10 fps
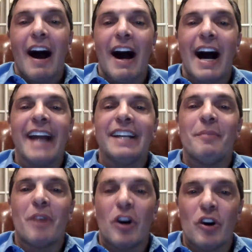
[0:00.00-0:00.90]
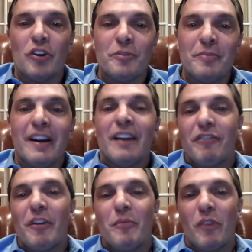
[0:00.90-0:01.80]
I come home
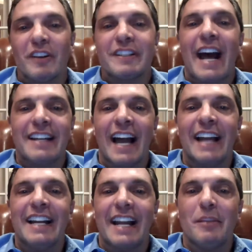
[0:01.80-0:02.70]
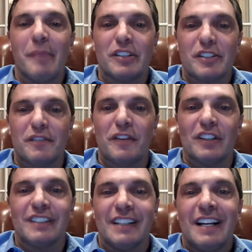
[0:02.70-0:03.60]
from work that night and the milk is
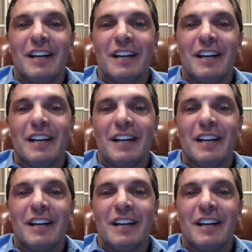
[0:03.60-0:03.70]
full,